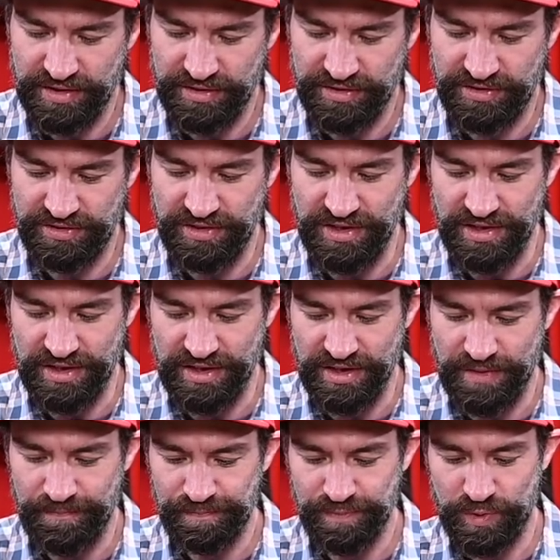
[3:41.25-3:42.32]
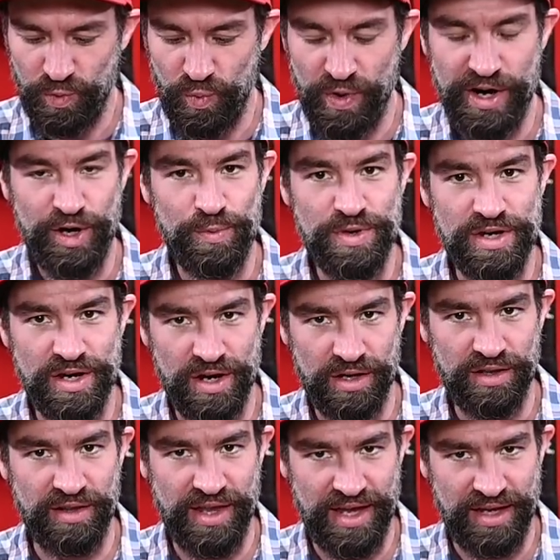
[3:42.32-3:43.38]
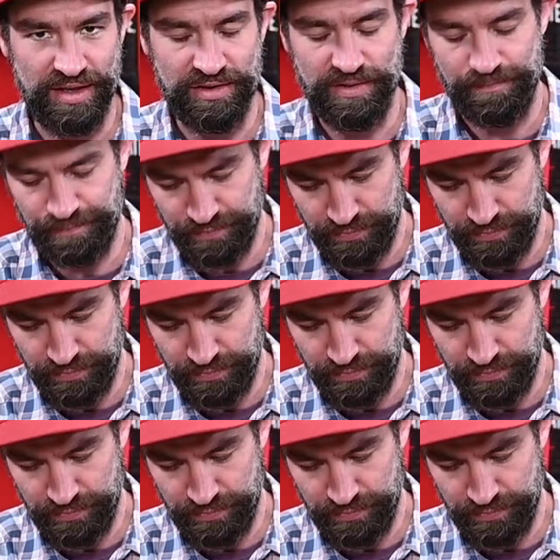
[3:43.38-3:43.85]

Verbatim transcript: see where we land.